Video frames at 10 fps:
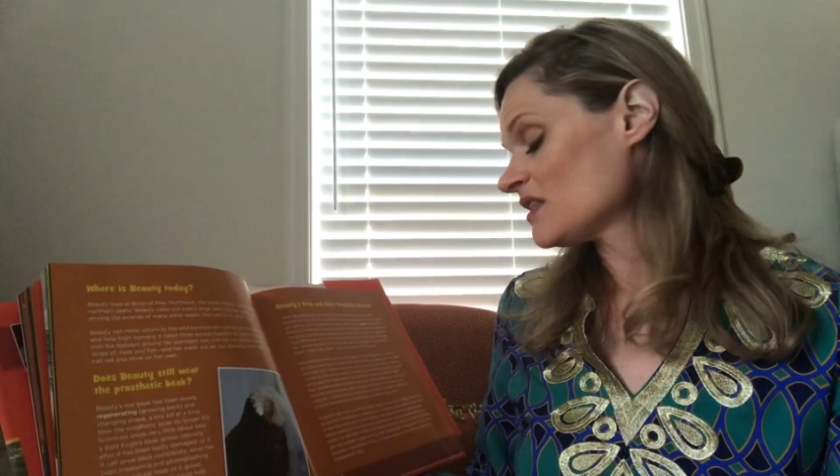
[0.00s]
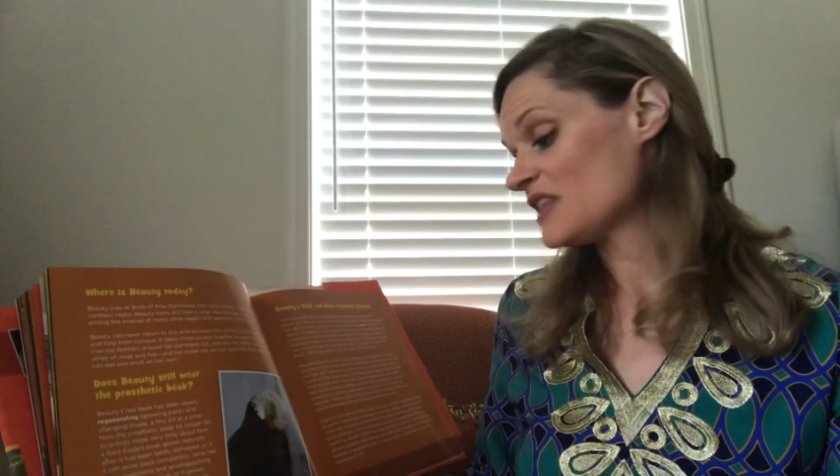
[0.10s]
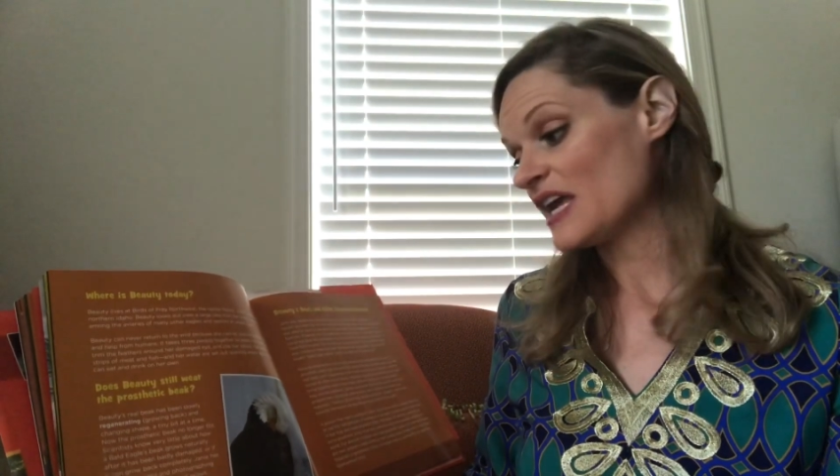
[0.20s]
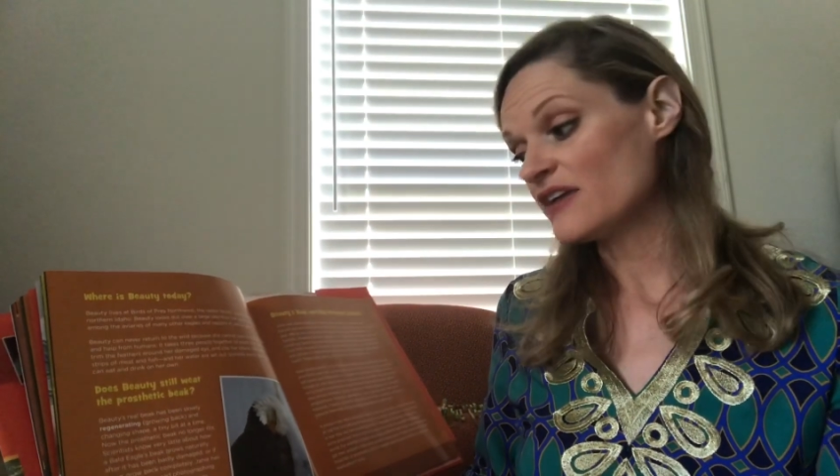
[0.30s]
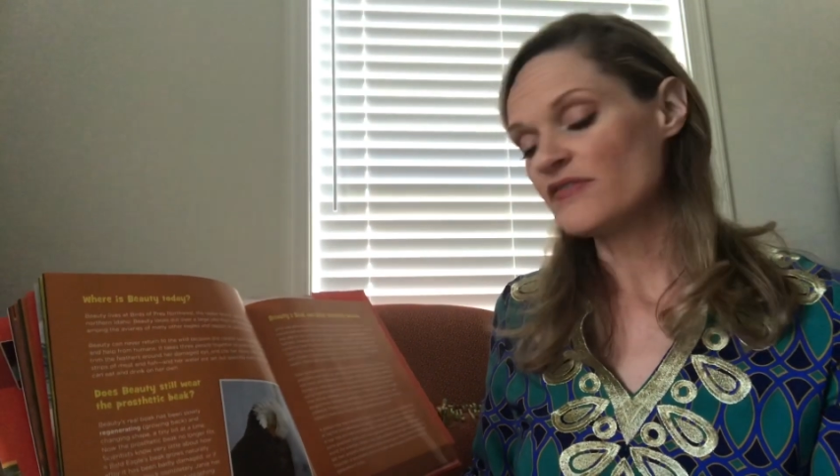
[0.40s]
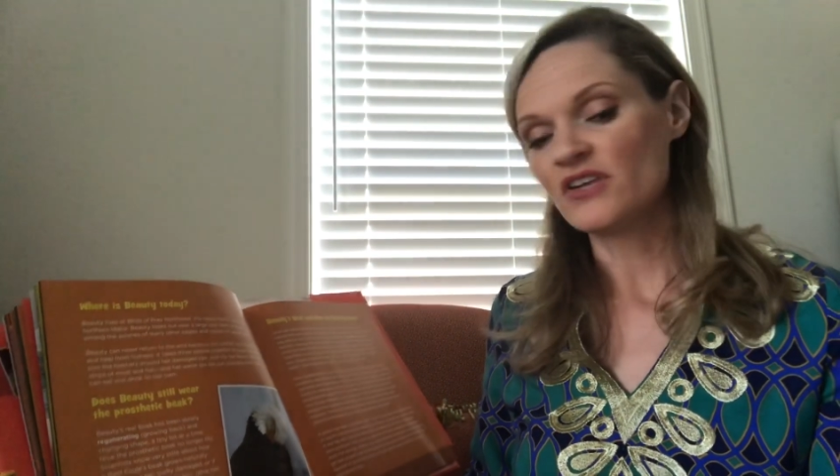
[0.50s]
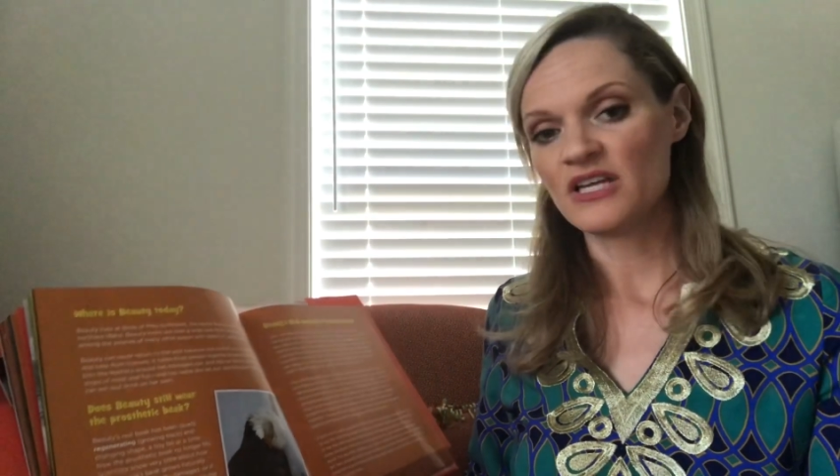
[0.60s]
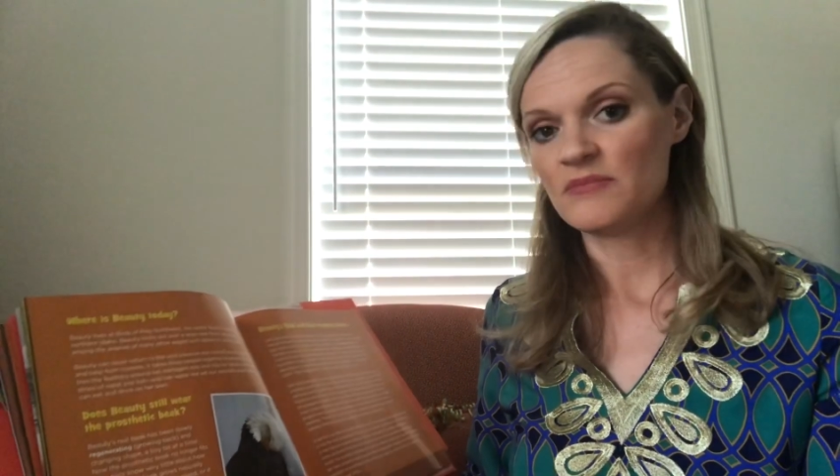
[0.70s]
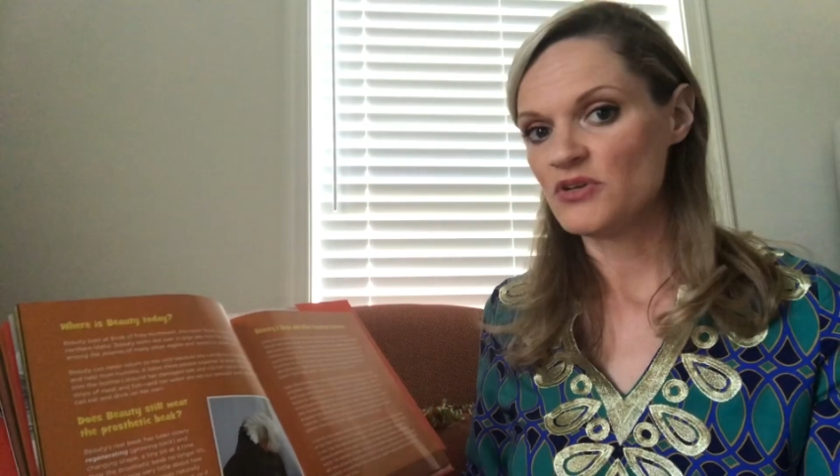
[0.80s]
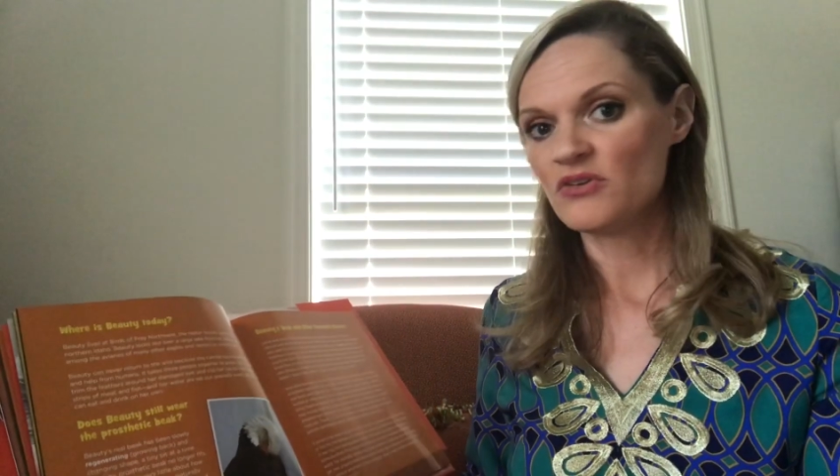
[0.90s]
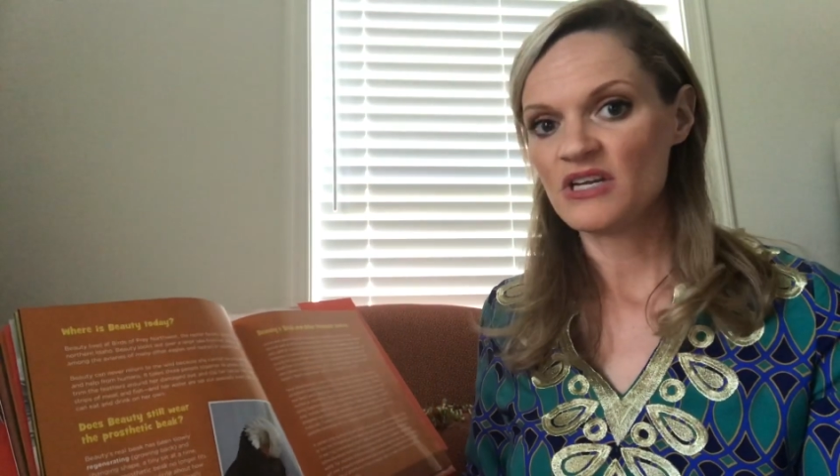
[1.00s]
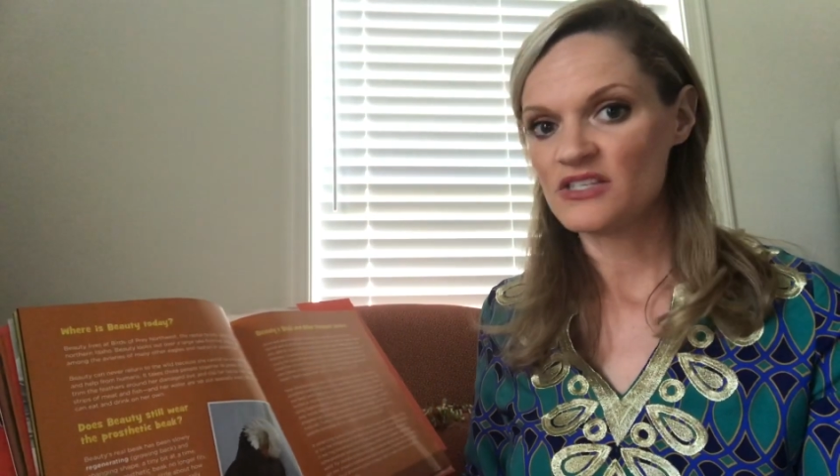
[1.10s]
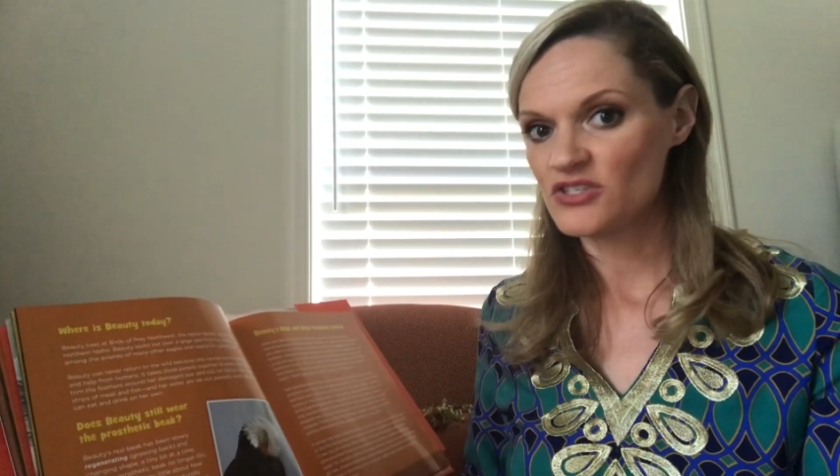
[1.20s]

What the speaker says: Thankfully, Beauty is